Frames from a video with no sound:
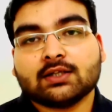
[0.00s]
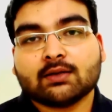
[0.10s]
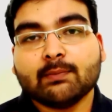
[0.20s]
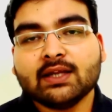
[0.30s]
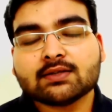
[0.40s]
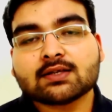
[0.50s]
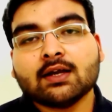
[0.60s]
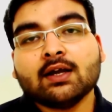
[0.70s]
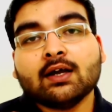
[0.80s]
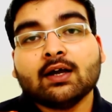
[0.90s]
Means
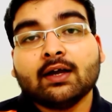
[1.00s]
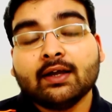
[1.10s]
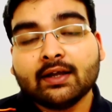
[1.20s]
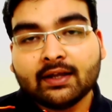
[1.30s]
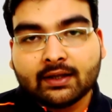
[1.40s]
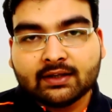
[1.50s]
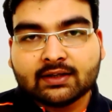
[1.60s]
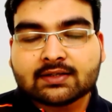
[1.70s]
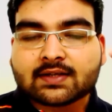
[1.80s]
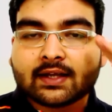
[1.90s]
in
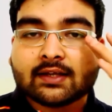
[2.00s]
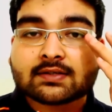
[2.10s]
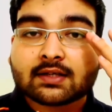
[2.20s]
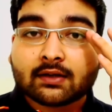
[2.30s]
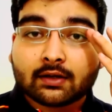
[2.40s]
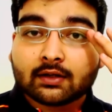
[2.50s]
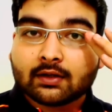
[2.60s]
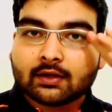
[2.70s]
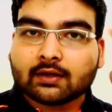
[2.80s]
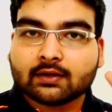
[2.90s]
this case,
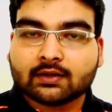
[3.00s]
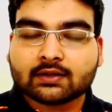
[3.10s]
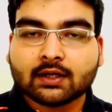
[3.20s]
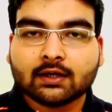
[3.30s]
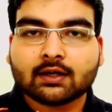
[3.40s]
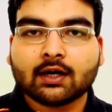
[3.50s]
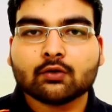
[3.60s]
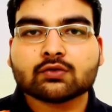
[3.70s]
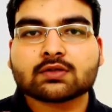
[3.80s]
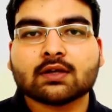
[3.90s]
the 3rd
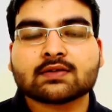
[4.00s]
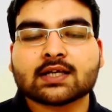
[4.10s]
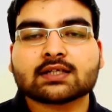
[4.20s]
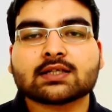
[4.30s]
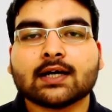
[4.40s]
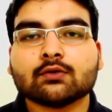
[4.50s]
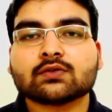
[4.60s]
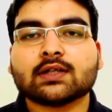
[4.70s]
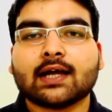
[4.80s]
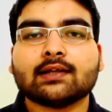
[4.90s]
house, 6th house,
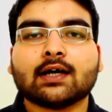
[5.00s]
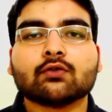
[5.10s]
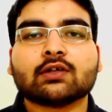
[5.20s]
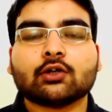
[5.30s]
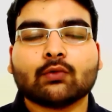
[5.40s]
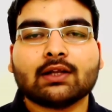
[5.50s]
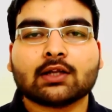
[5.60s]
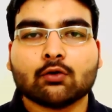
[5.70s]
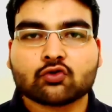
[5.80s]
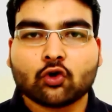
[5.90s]
9th house and 12th
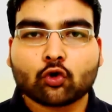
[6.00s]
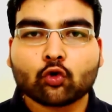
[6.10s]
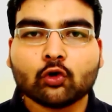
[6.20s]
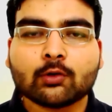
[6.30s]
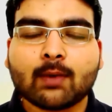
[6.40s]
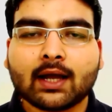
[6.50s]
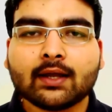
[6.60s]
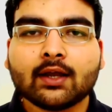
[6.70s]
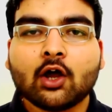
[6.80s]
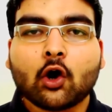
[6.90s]
house ruled
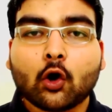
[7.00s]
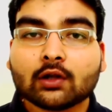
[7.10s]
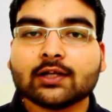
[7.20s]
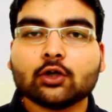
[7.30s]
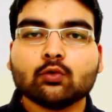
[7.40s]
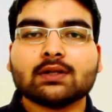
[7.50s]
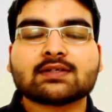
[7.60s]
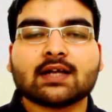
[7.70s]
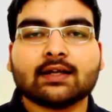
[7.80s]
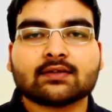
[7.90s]
by all the dual
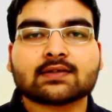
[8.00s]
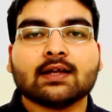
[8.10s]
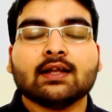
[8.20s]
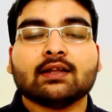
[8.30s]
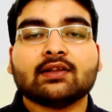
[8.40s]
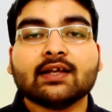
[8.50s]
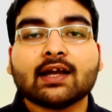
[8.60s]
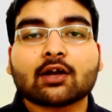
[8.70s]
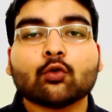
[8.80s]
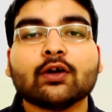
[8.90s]
signs, they
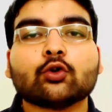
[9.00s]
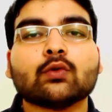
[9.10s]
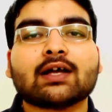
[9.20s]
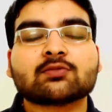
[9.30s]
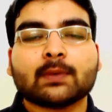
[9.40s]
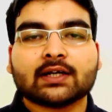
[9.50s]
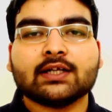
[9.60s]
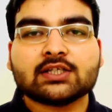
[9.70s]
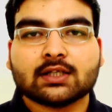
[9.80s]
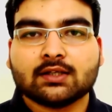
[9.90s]
are going to aspect
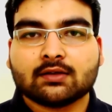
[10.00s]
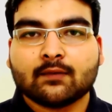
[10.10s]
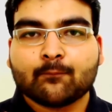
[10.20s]
each other.